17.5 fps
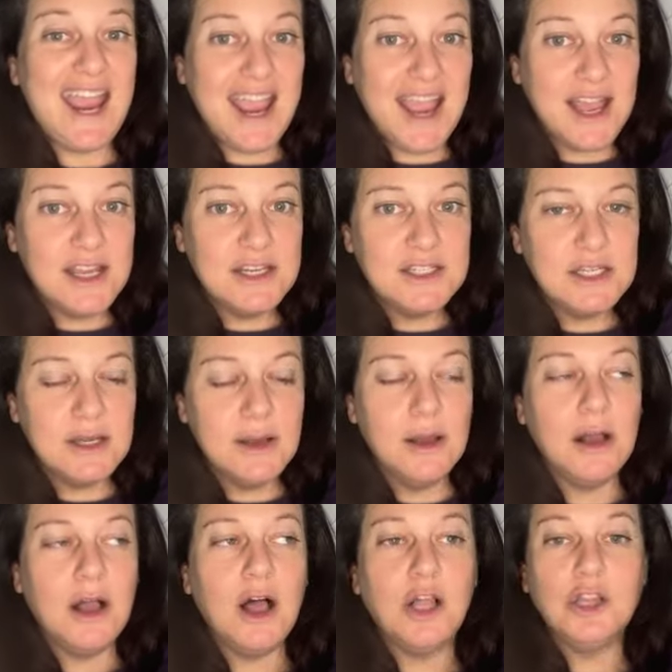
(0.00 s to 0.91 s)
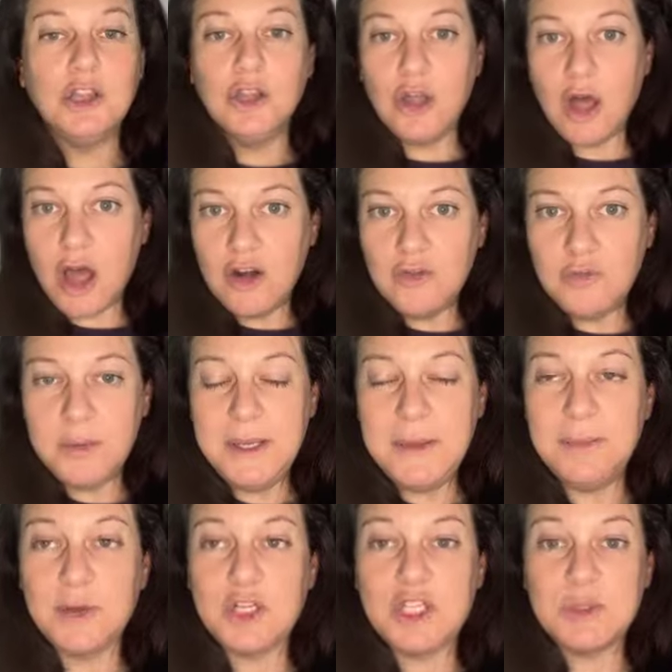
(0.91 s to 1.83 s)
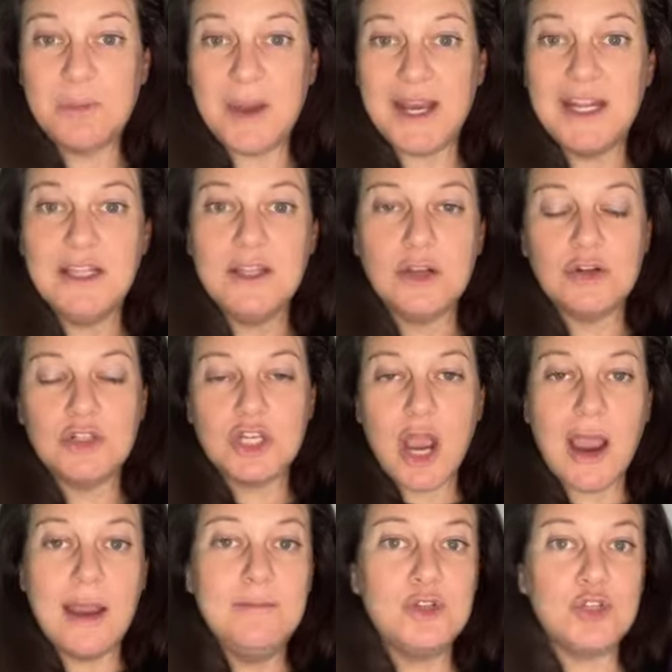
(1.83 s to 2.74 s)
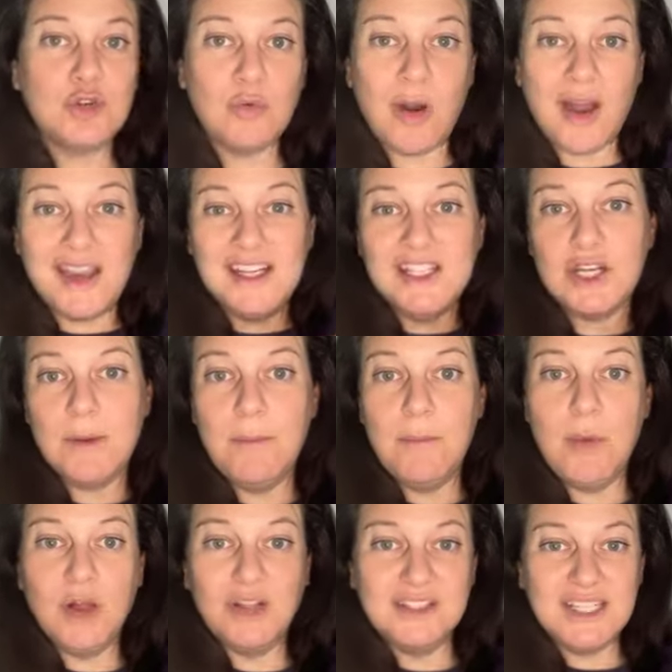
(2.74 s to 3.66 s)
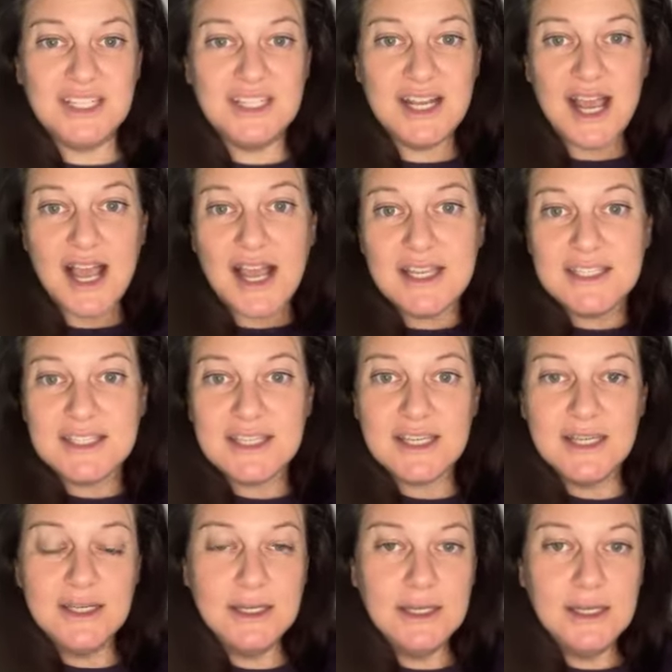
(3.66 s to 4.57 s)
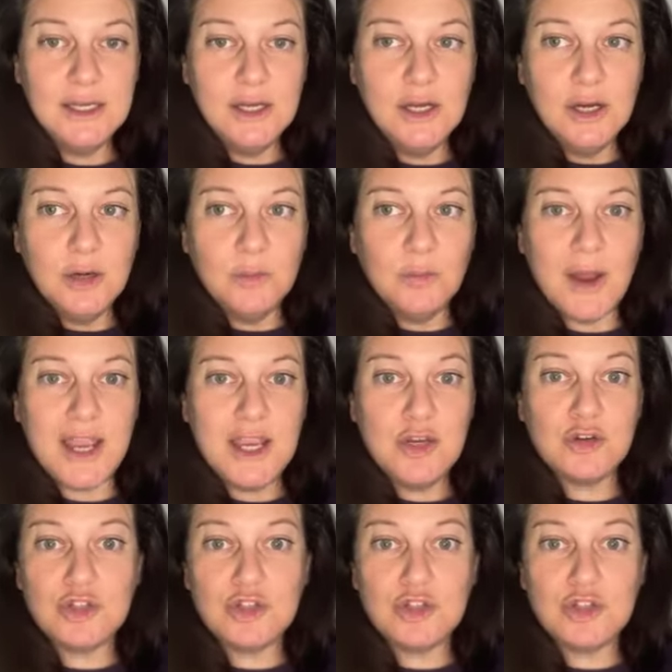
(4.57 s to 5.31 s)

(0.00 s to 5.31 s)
And a lot of people are spending their time trying to multitask, right?